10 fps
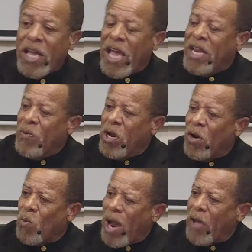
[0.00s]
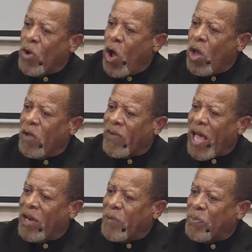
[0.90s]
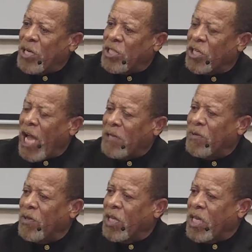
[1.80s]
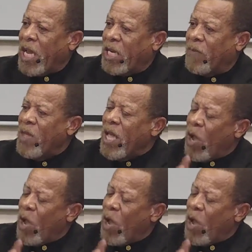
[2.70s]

And he went around all of Galilee preaching the gospel of the kingdom.